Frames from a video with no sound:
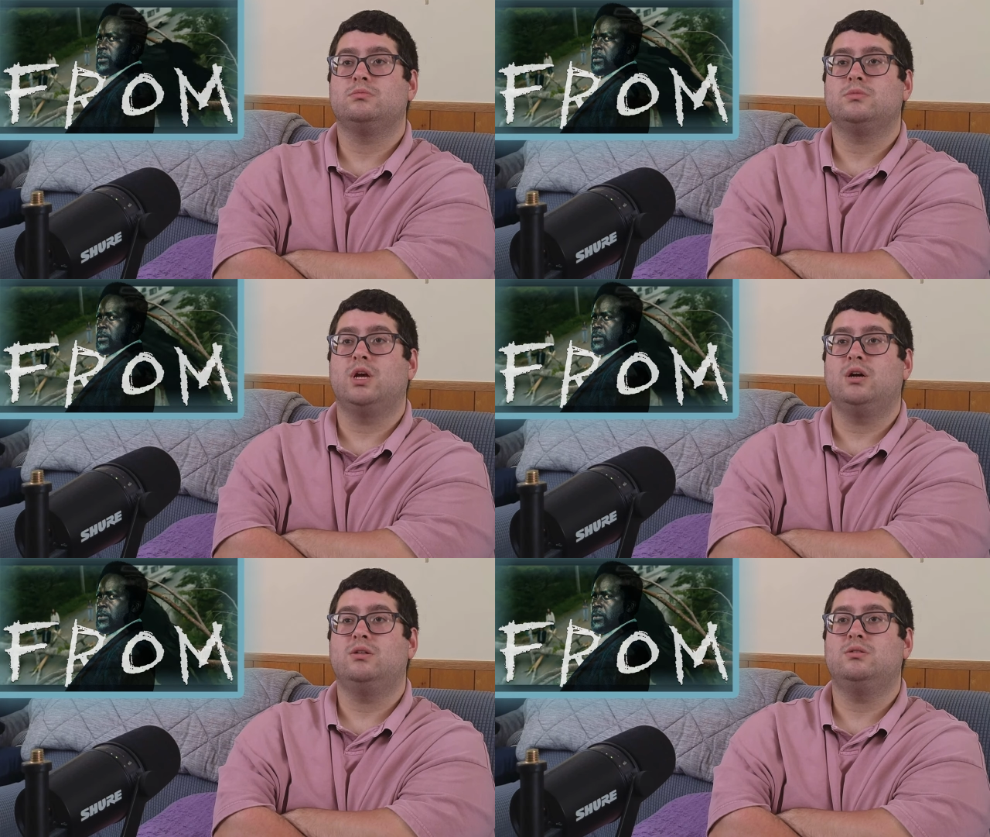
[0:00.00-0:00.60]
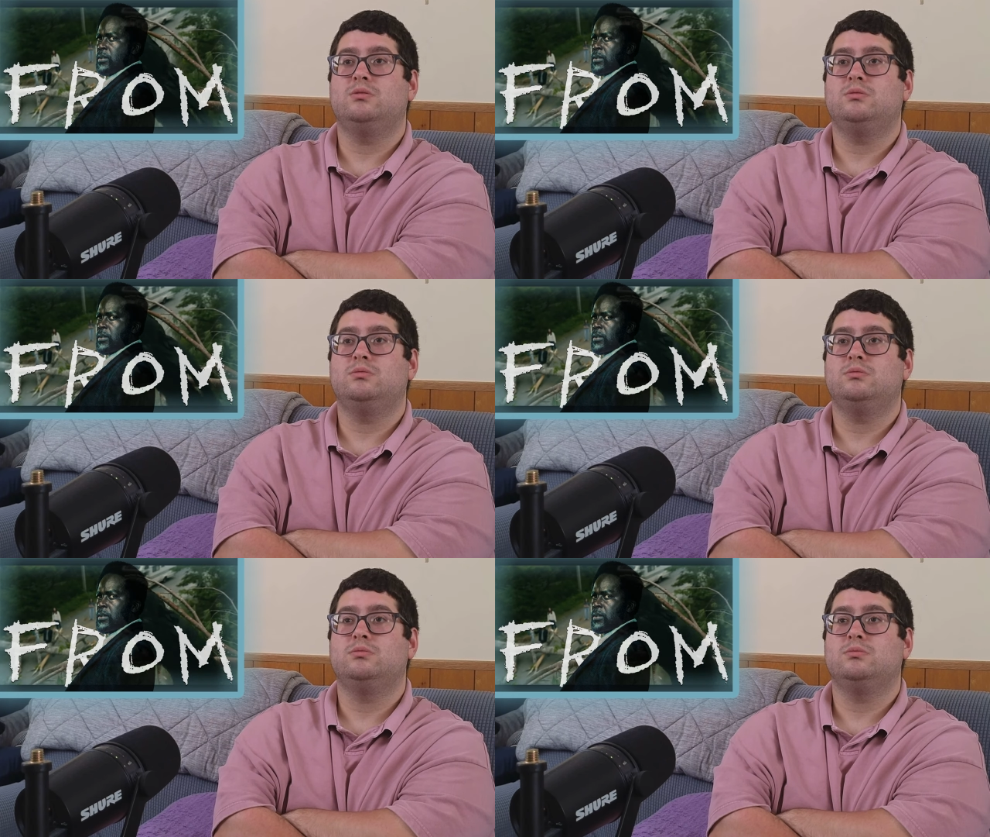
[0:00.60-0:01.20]
Speaker 1: Oh,
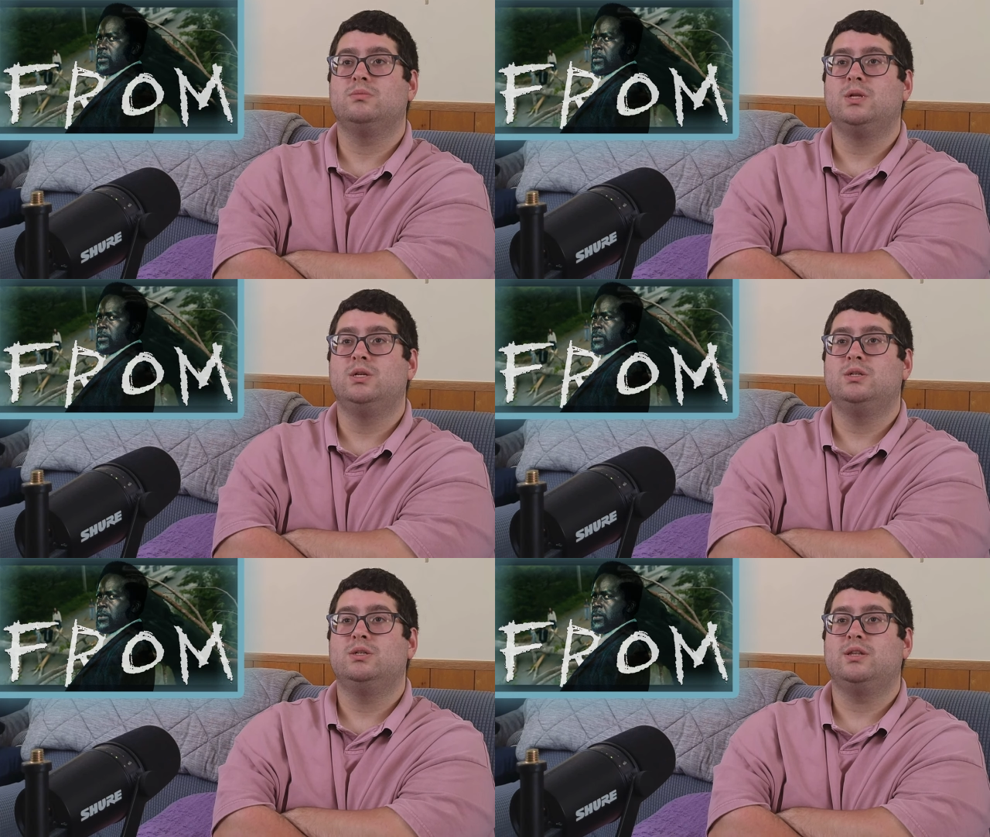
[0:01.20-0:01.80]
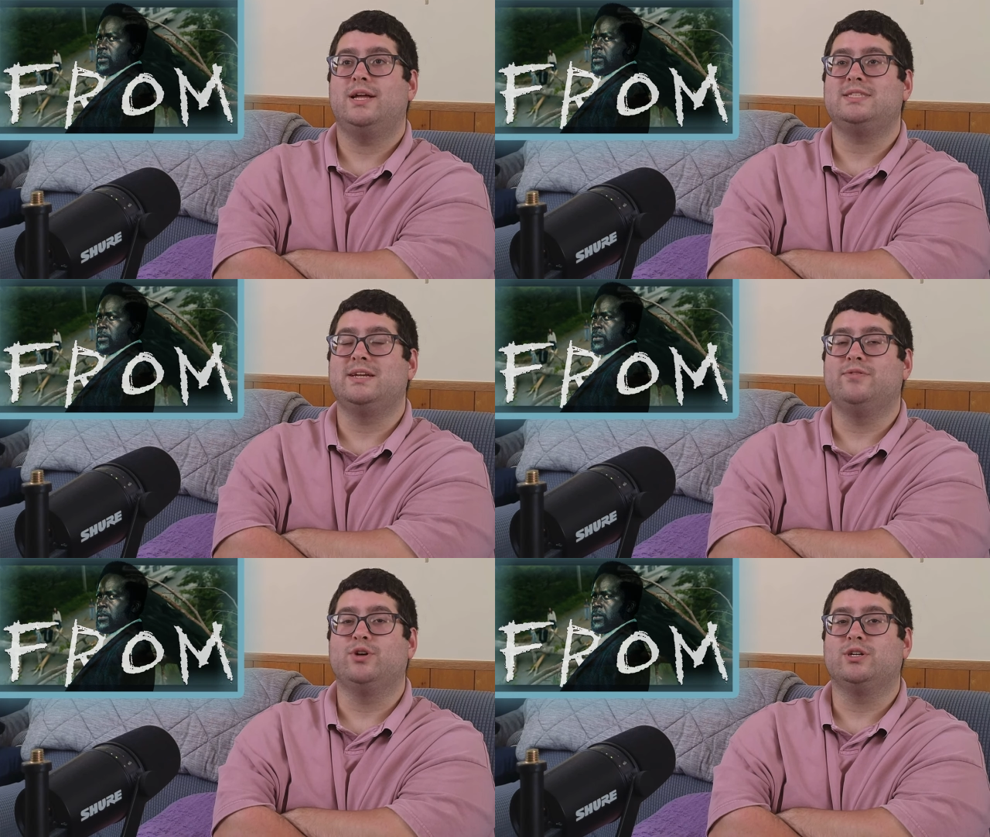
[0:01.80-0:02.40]
that's
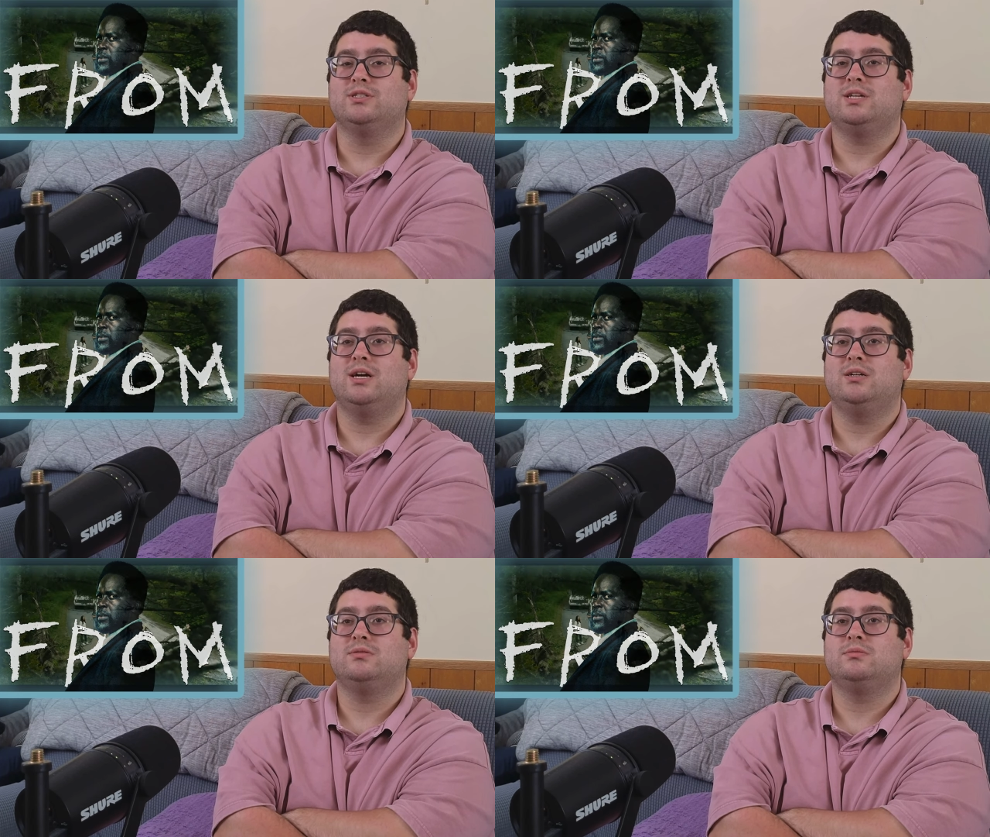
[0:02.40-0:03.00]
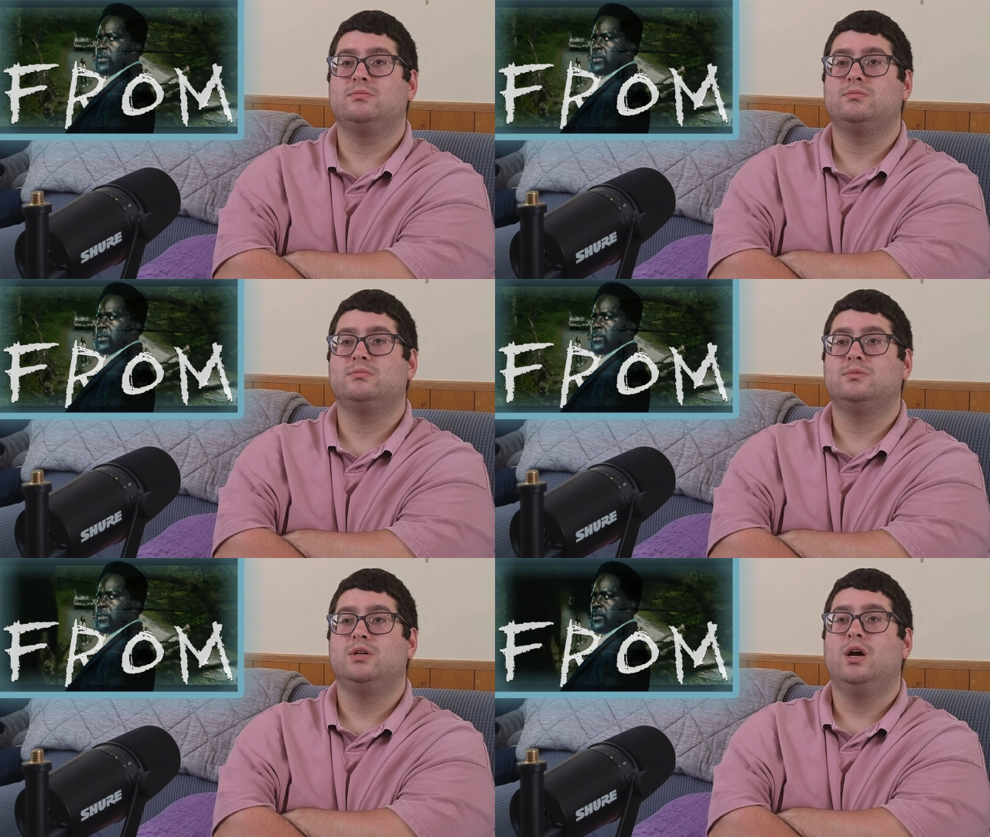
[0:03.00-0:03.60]
never a good sign.
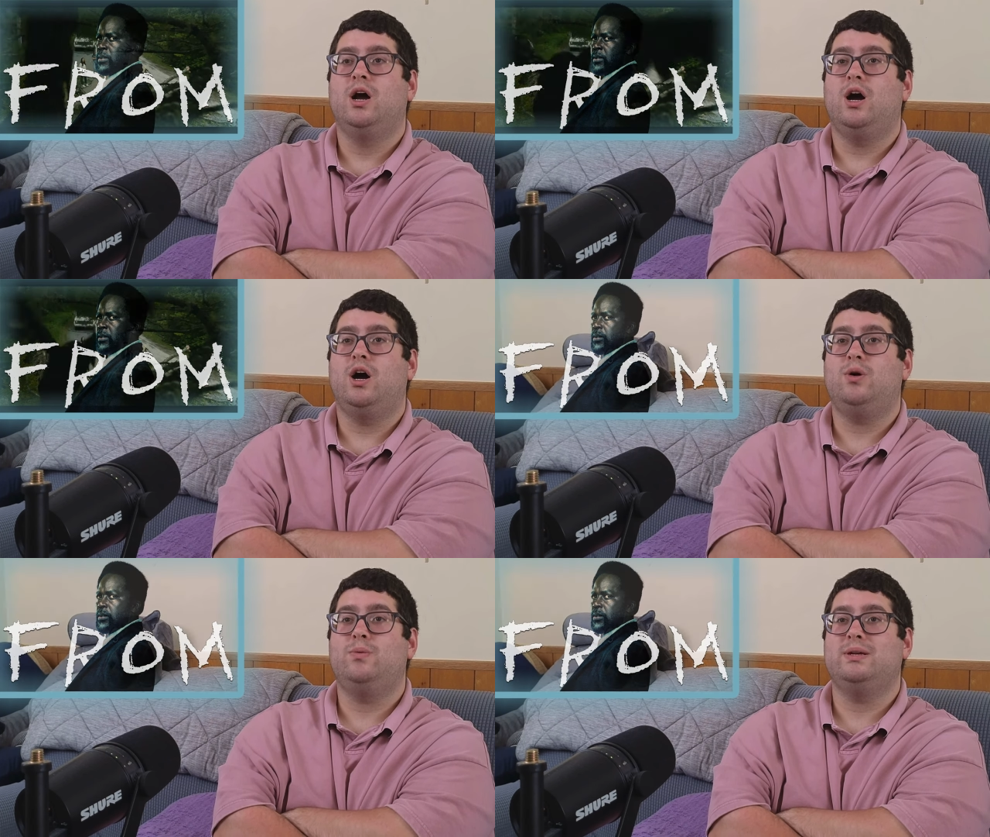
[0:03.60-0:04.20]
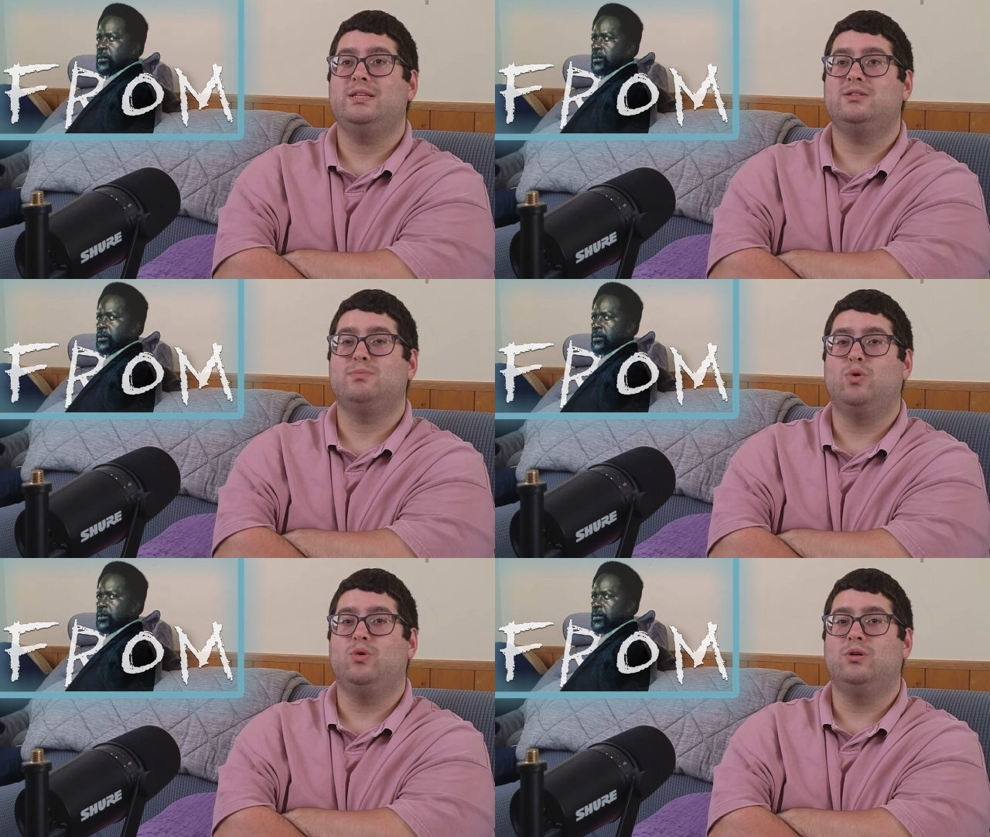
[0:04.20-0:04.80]
Oh, and there's
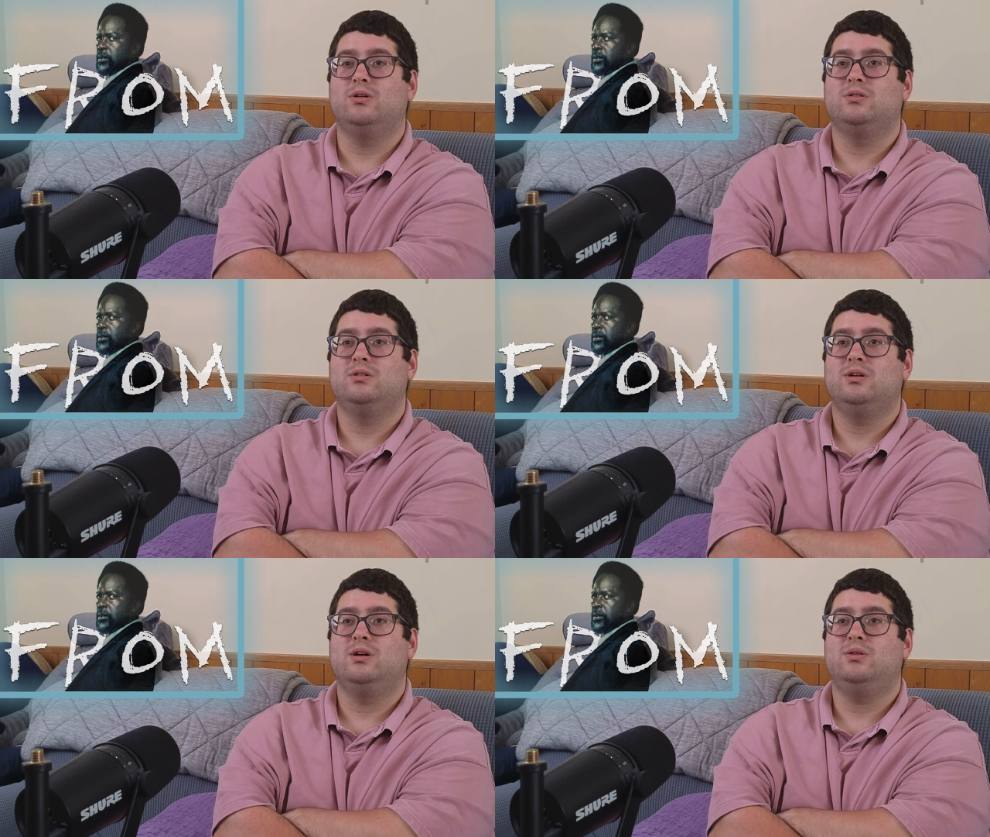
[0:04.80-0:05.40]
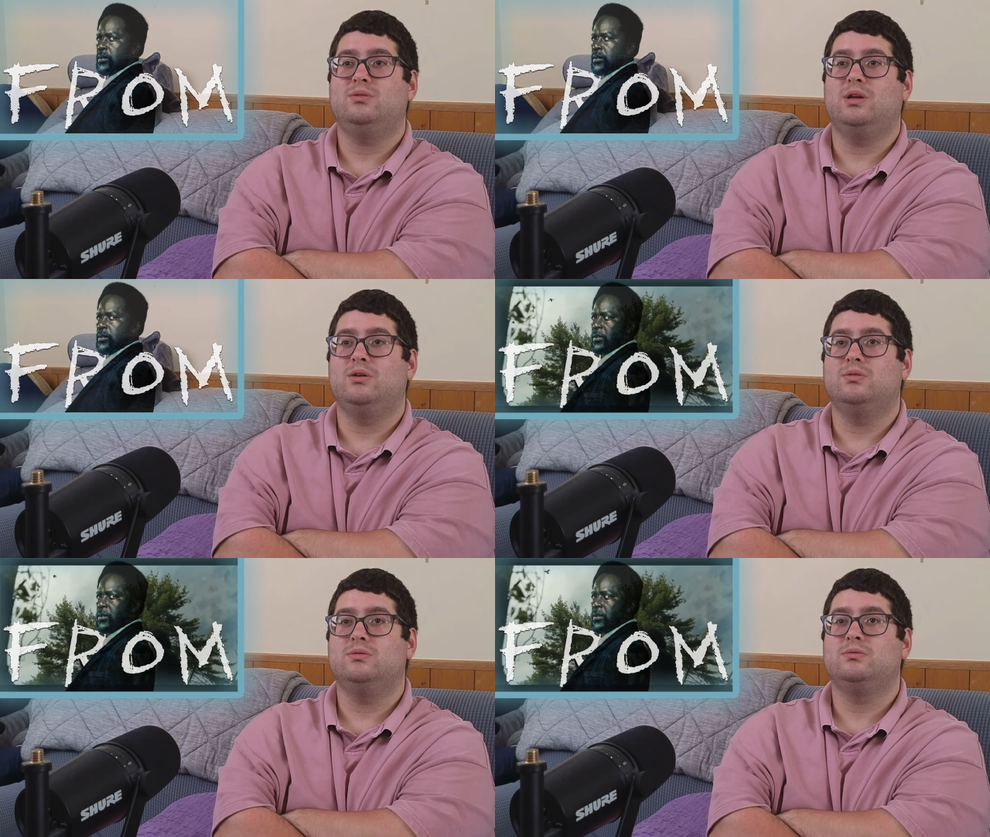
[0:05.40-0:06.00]
more. Oh no.